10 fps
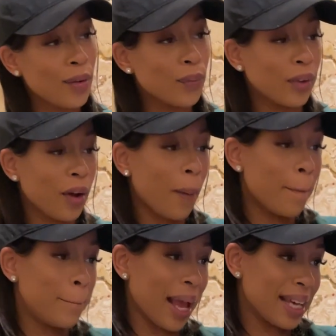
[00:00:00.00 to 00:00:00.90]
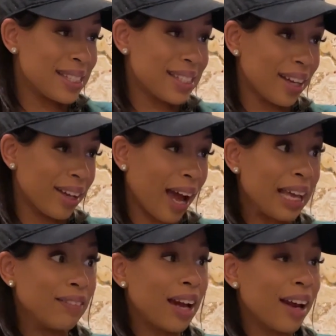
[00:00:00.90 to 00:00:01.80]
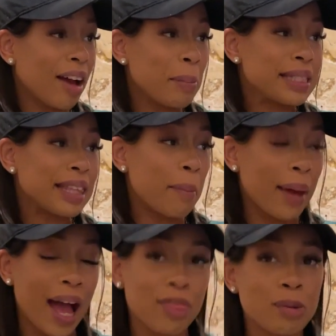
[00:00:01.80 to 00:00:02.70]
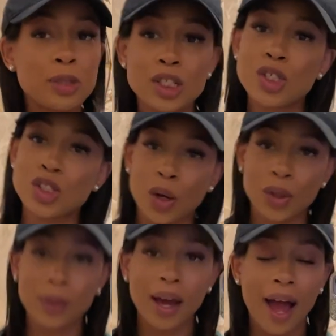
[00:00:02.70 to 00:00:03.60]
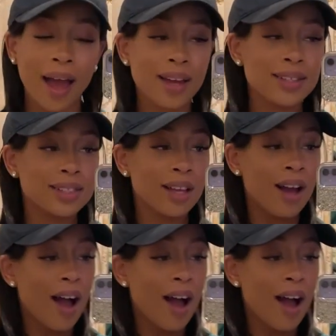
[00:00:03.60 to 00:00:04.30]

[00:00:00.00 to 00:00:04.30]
Real basic. I even had to come into the bathroom just to show you guys.